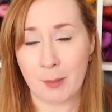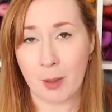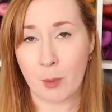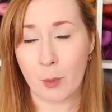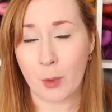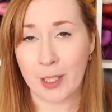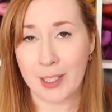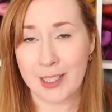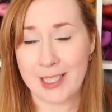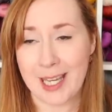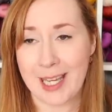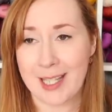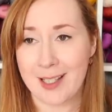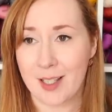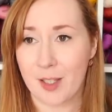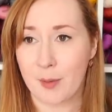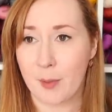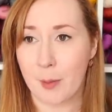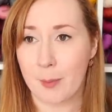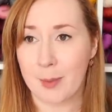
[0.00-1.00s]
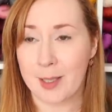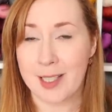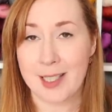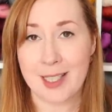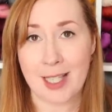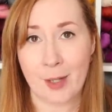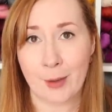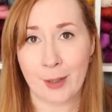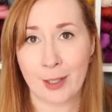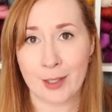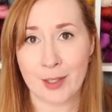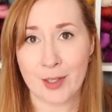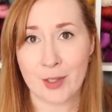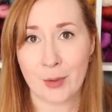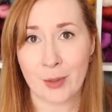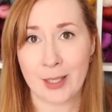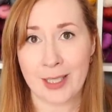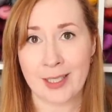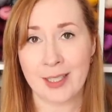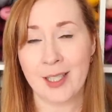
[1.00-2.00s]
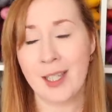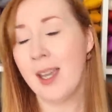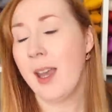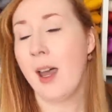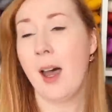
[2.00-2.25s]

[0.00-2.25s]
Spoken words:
my work days at the moment, staring at a screen,